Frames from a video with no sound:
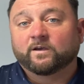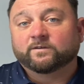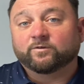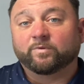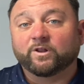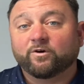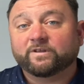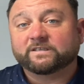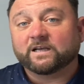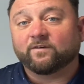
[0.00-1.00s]
So below the
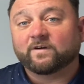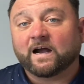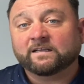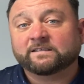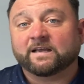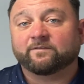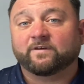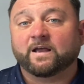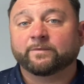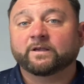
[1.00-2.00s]
self-concept
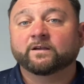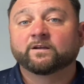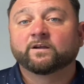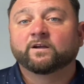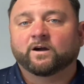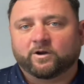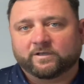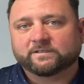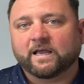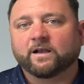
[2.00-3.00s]
family are the
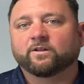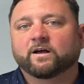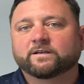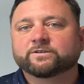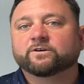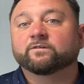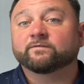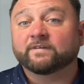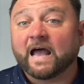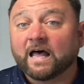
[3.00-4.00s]
psychological
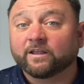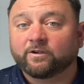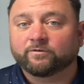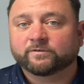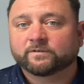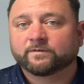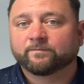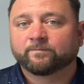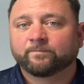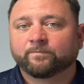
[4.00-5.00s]
values.
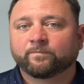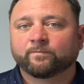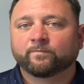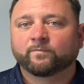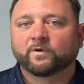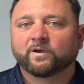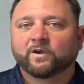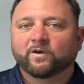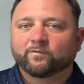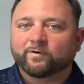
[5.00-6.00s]

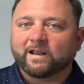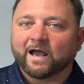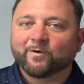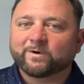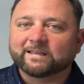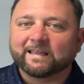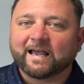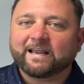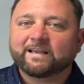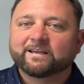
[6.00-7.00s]
For now, we'd
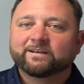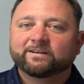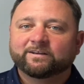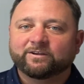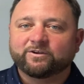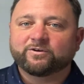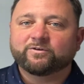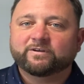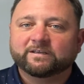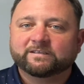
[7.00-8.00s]
like you
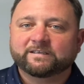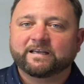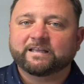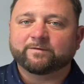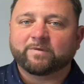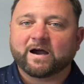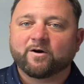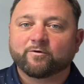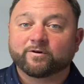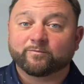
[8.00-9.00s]
to see the
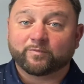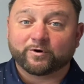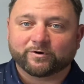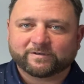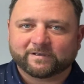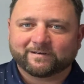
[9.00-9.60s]
power in person.